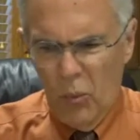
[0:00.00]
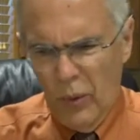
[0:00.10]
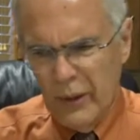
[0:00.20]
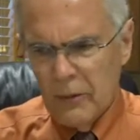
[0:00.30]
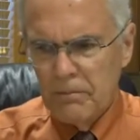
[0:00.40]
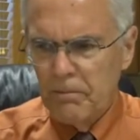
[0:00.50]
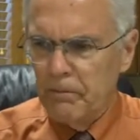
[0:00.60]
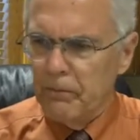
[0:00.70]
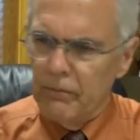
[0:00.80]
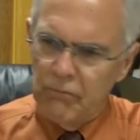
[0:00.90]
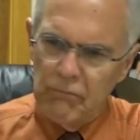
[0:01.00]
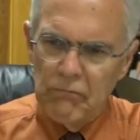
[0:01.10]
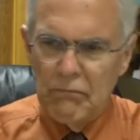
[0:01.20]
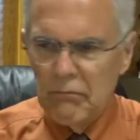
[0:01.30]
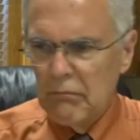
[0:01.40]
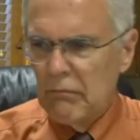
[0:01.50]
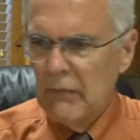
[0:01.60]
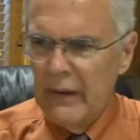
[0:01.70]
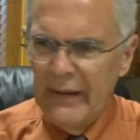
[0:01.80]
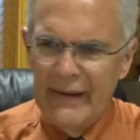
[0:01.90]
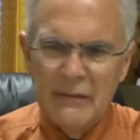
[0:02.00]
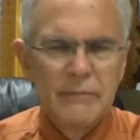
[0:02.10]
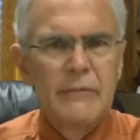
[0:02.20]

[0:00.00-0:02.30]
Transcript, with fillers: Well, nah,